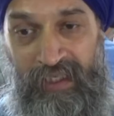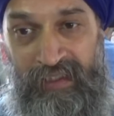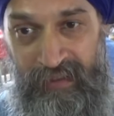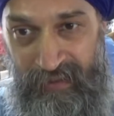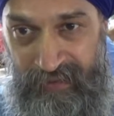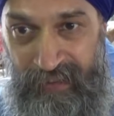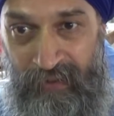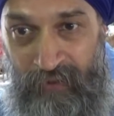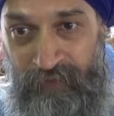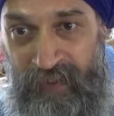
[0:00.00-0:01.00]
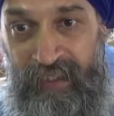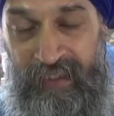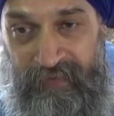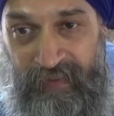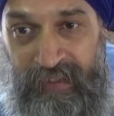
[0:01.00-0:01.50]
Like an offering, a
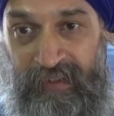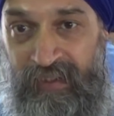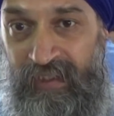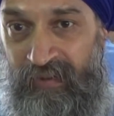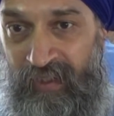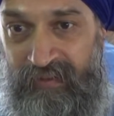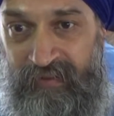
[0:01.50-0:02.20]
giving, right?